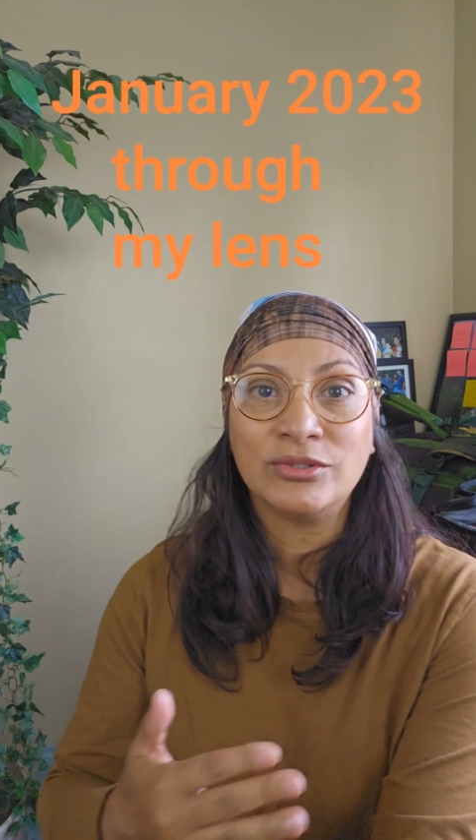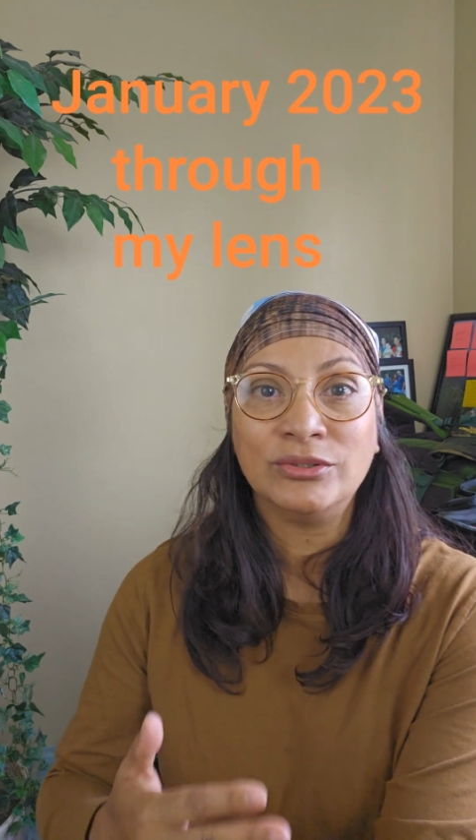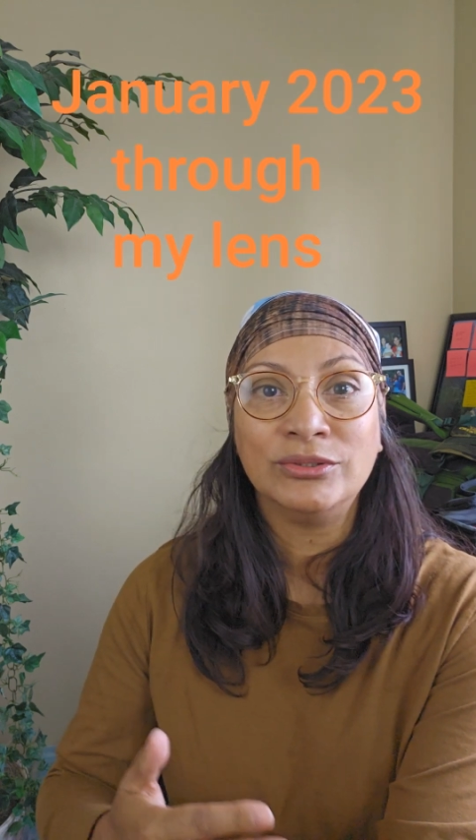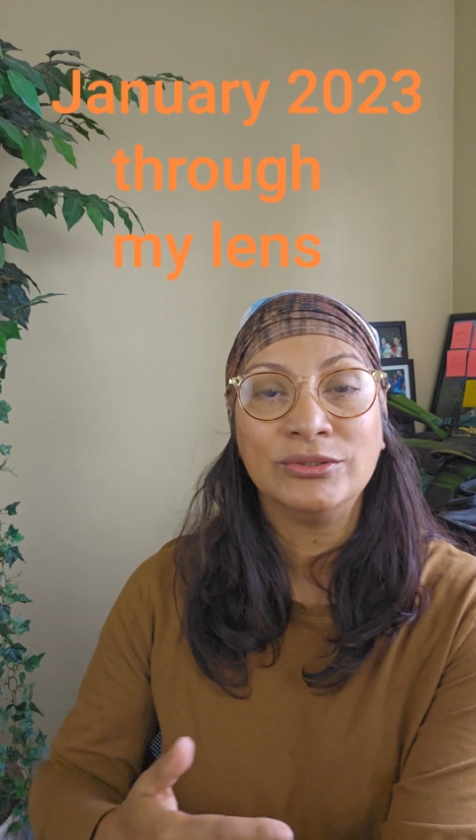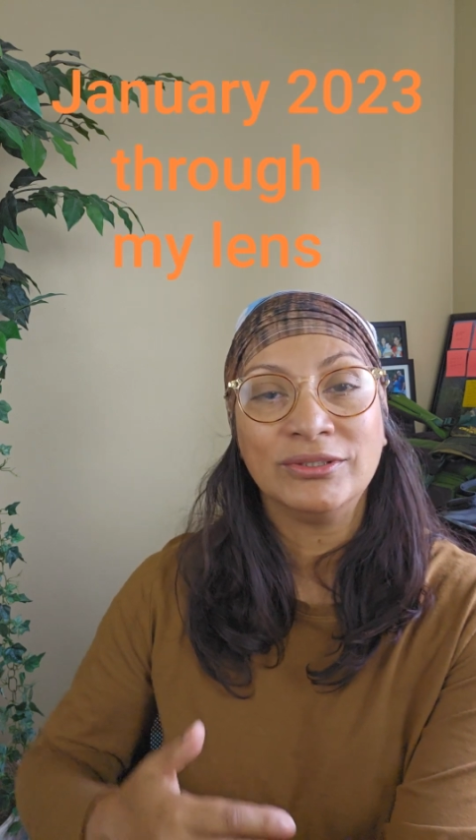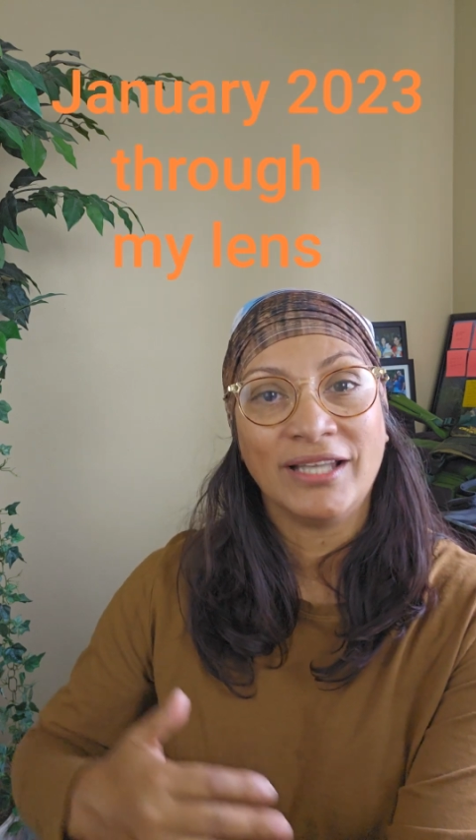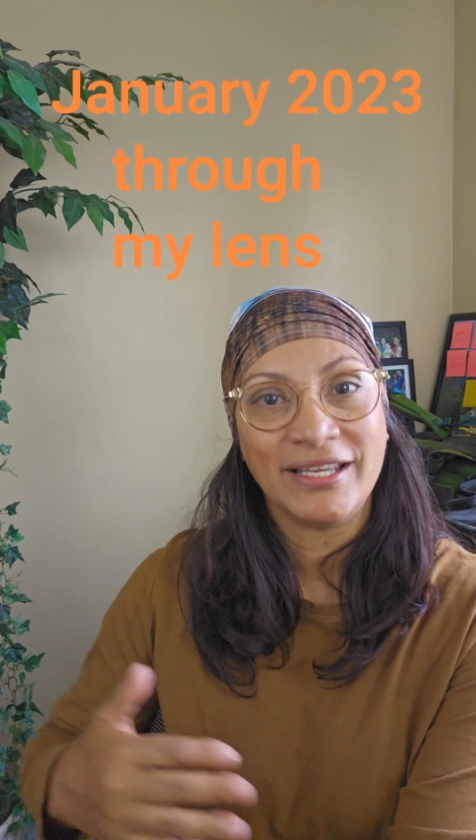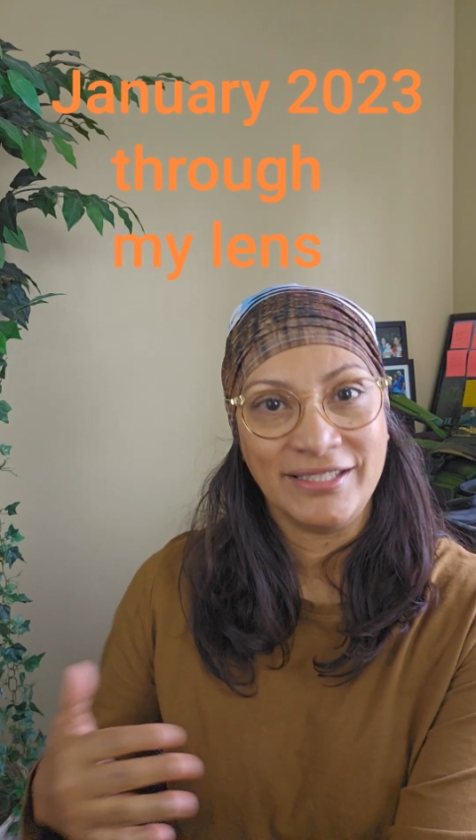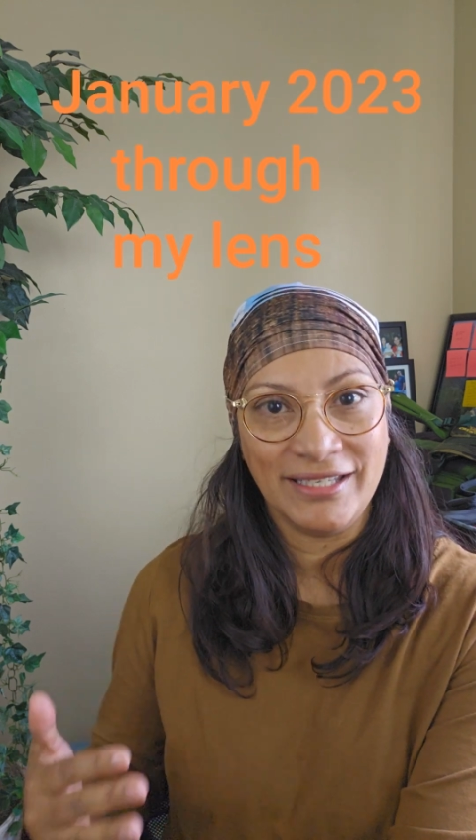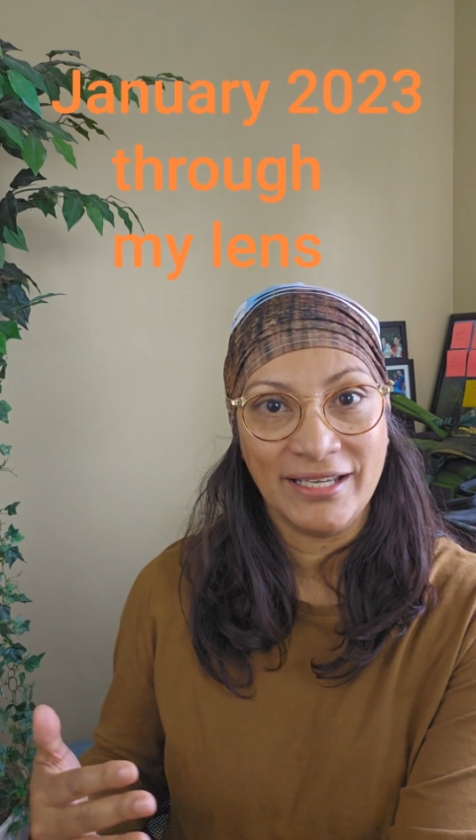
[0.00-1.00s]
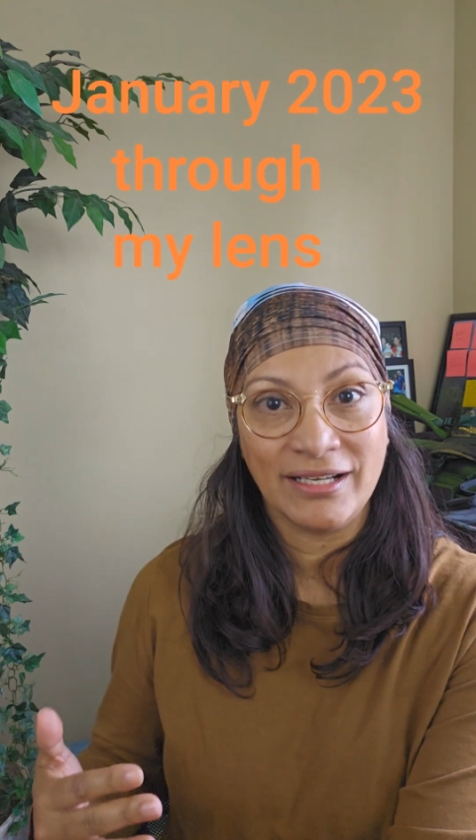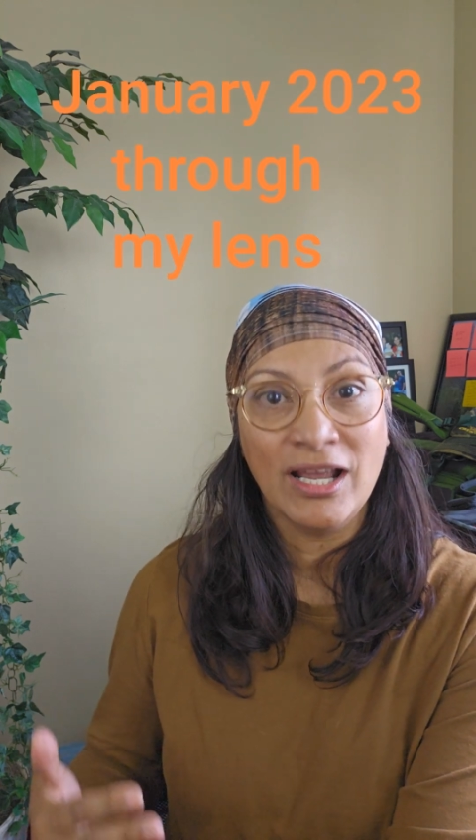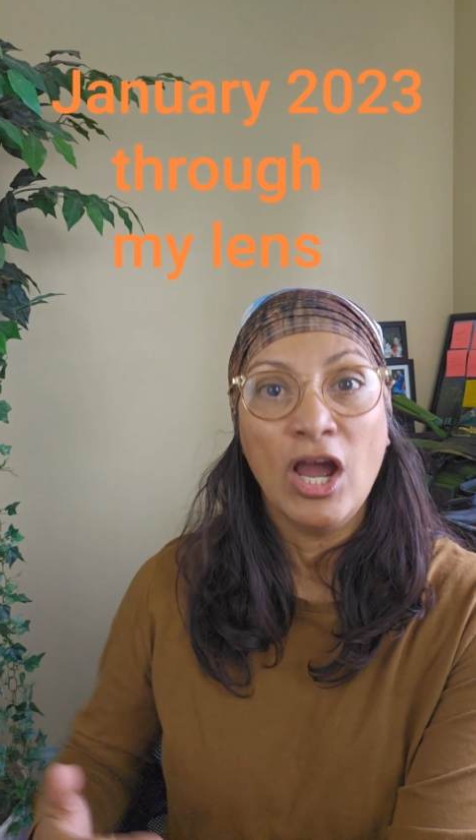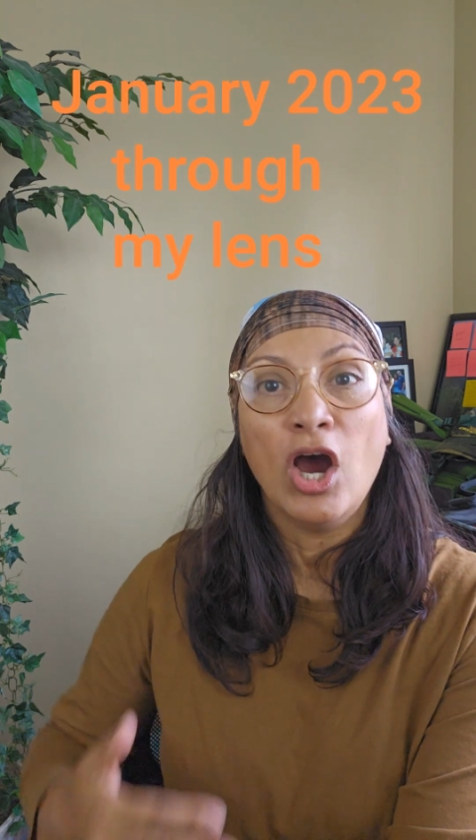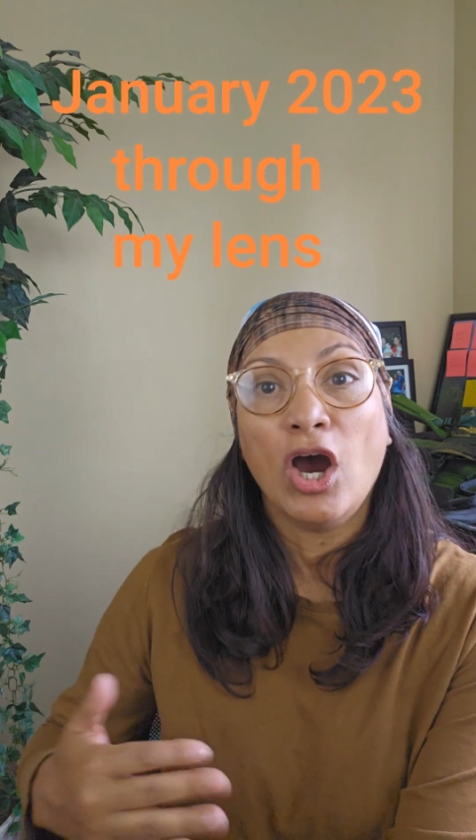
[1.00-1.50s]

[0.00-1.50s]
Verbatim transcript: through the year